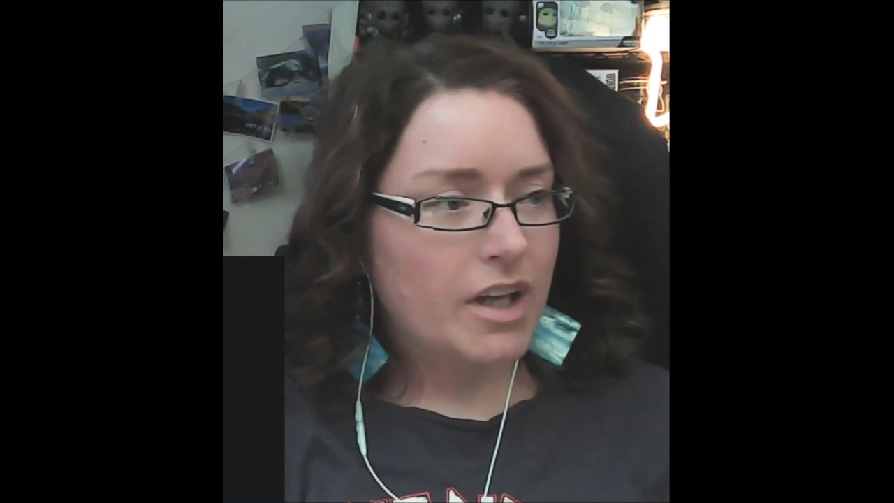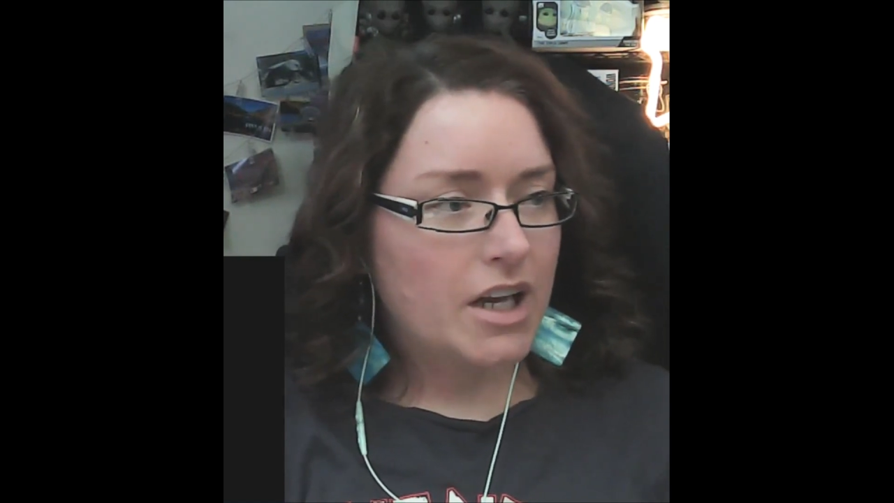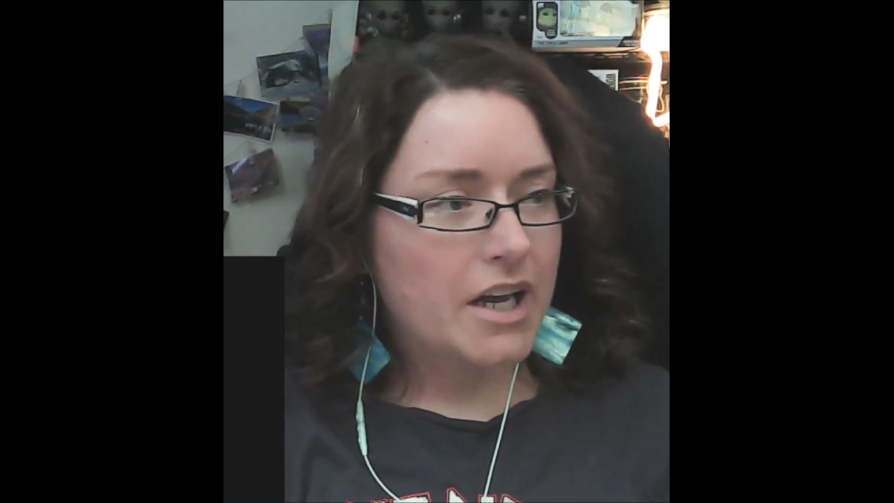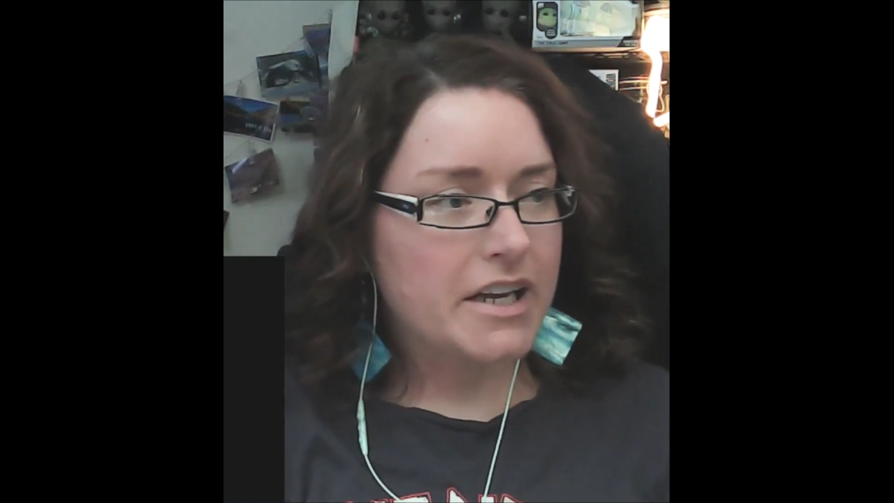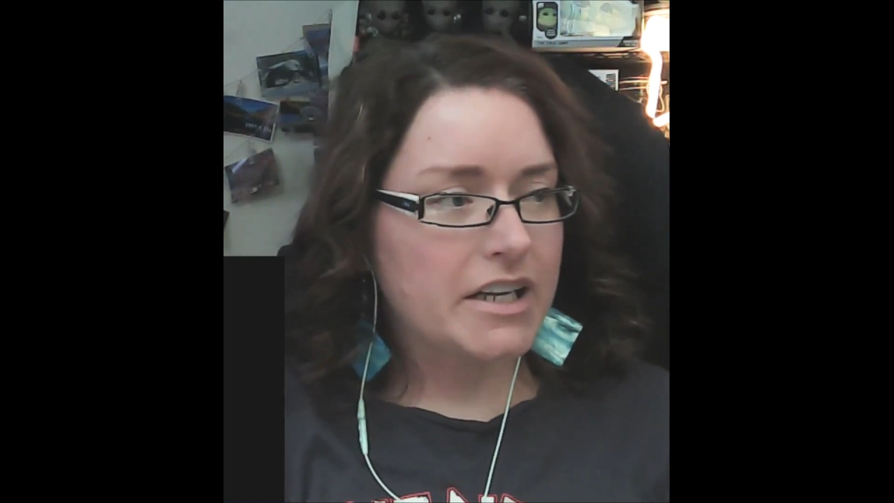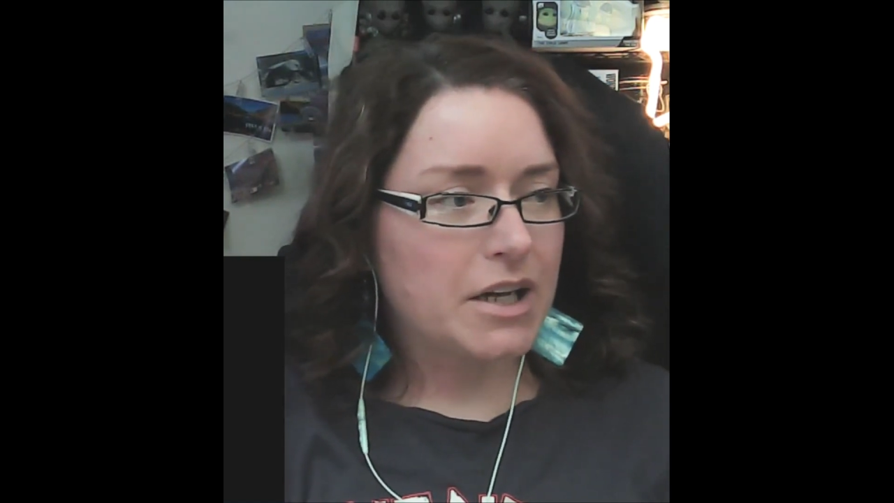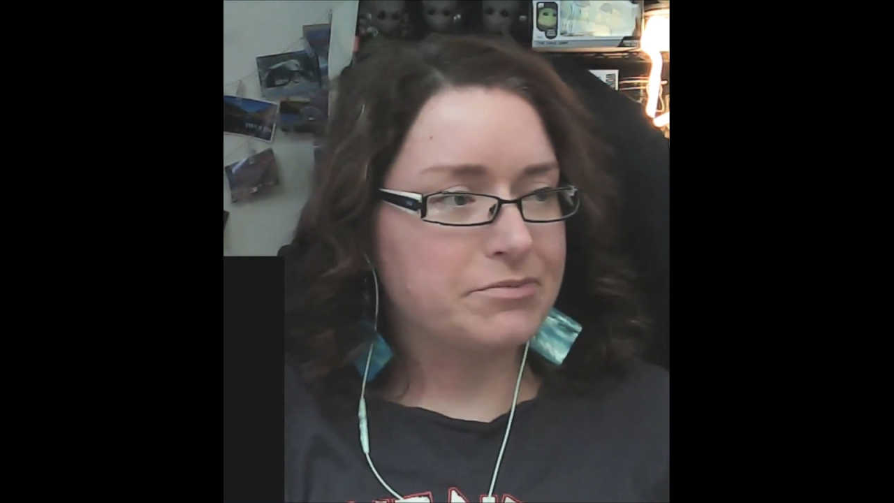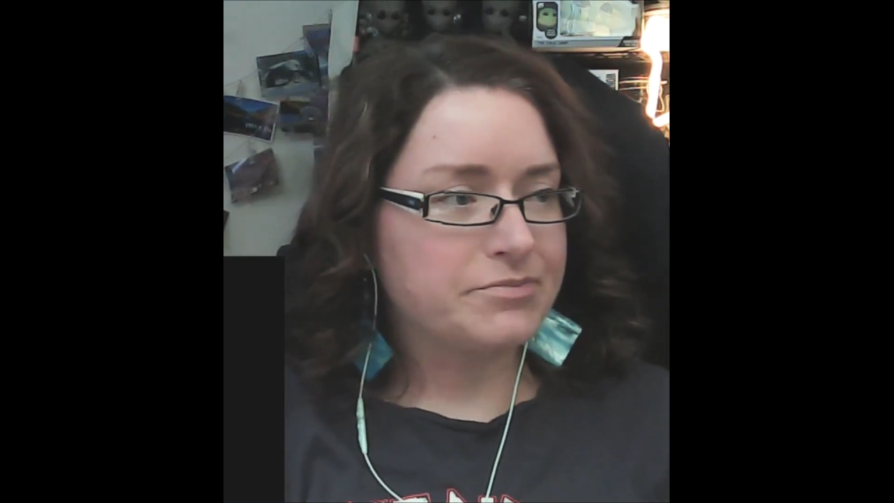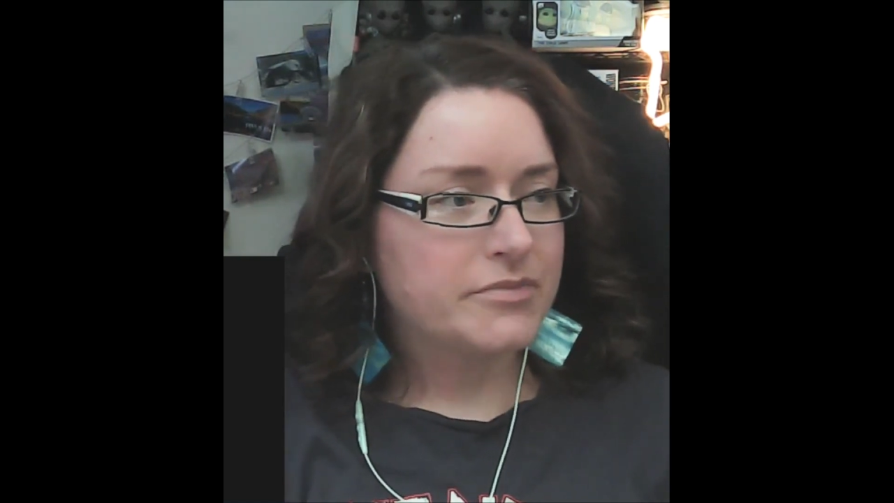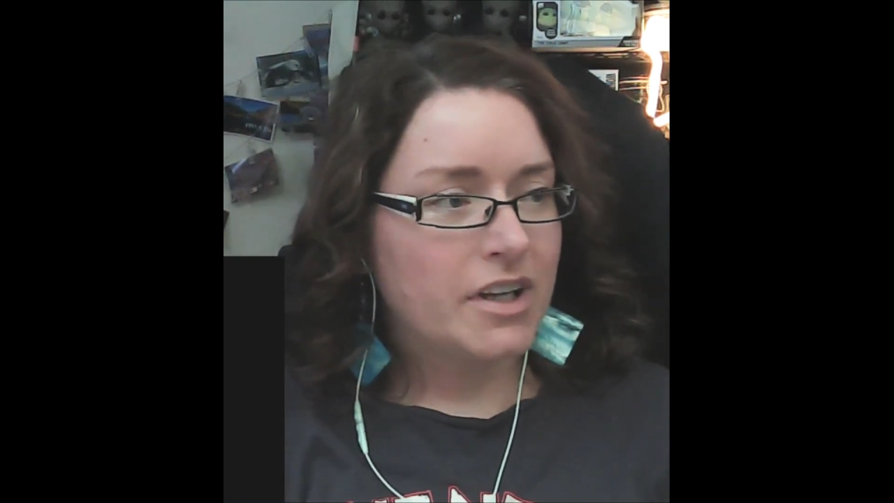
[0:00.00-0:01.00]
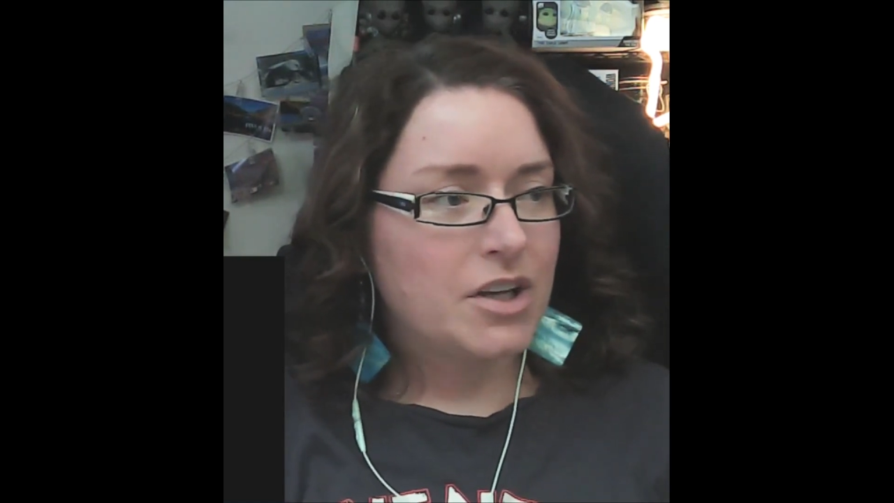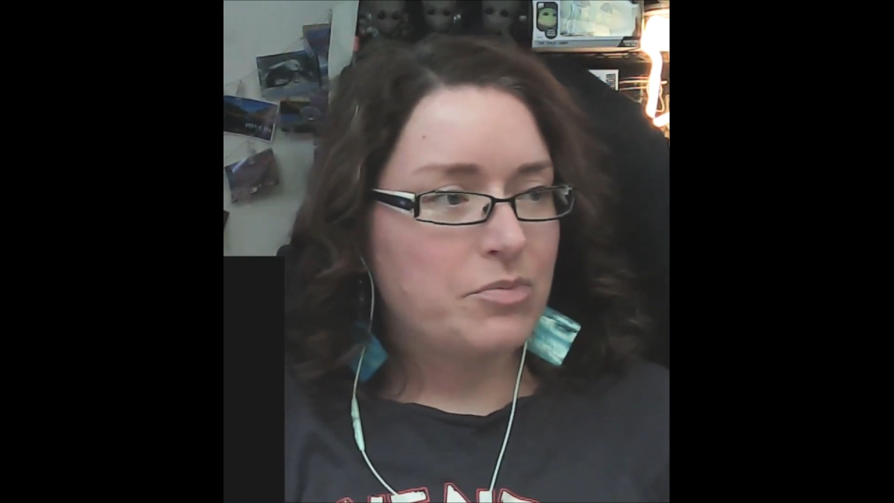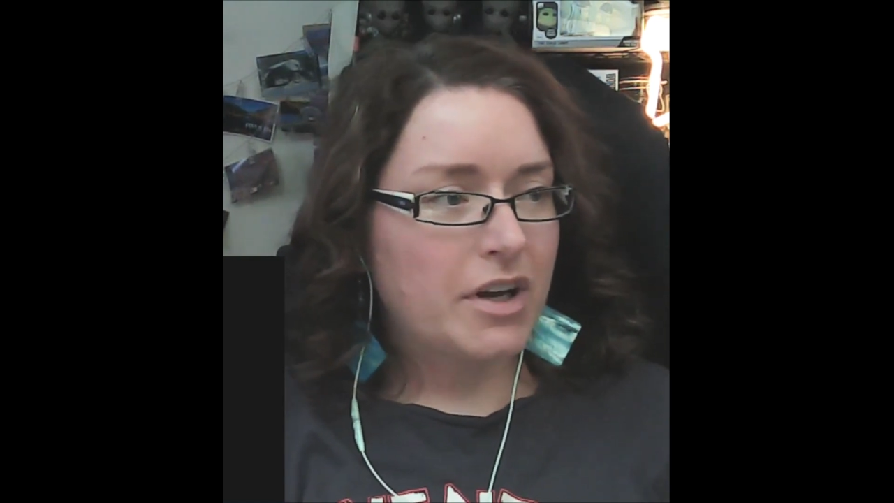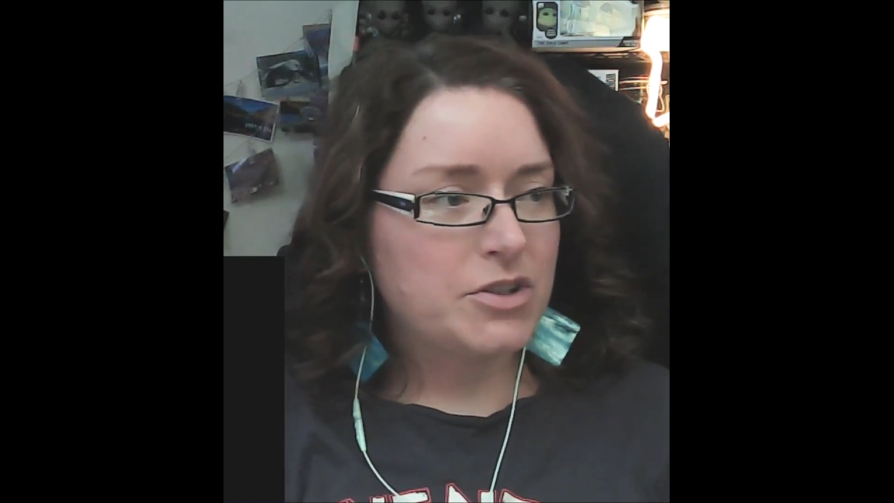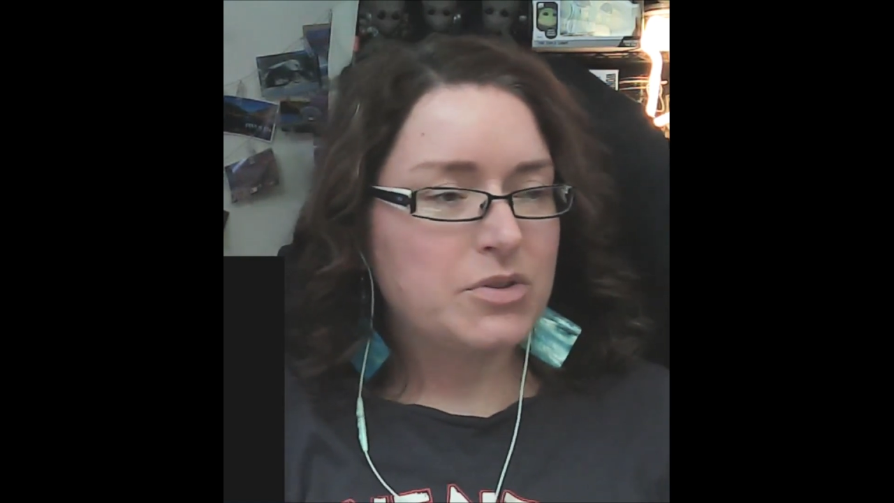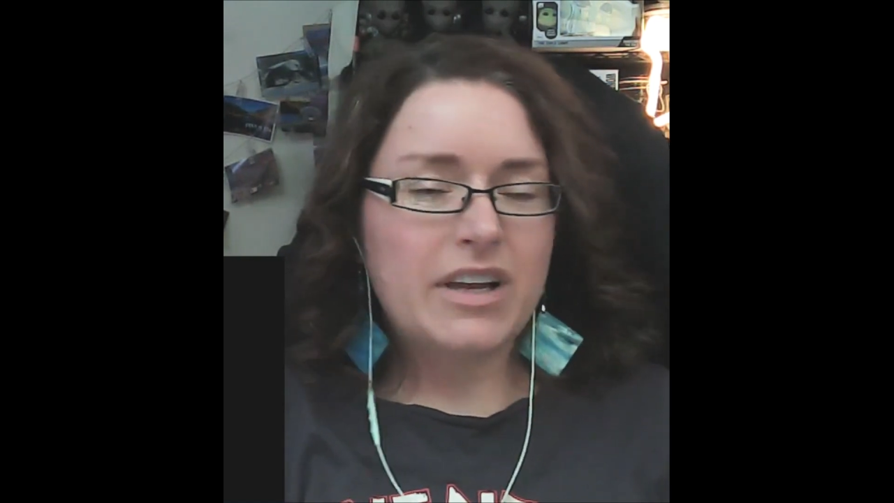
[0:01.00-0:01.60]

And but I do